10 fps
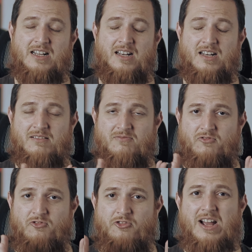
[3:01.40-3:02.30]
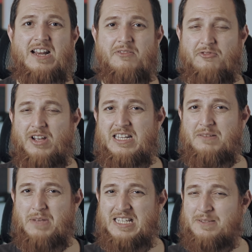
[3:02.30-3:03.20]
a very, very
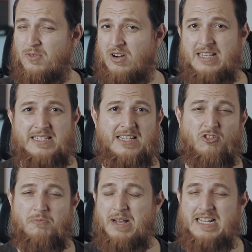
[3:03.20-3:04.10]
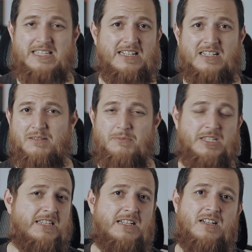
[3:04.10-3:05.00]
mesmerizing or magical,
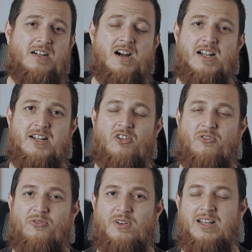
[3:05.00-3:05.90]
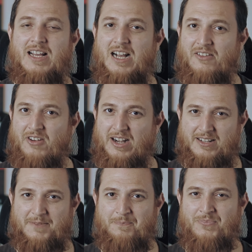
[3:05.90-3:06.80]
mystical kind of
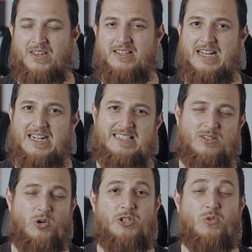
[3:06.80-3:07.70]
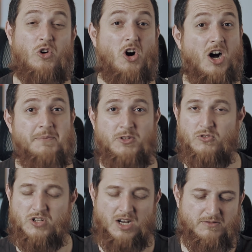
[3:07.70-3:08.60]
effect that is going to calm you
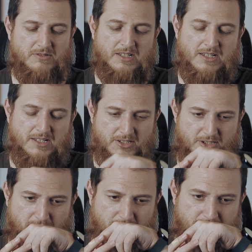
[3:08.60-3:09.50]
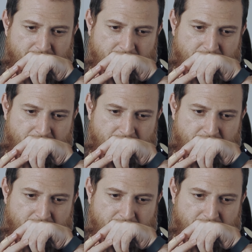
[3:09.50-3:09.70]
down. So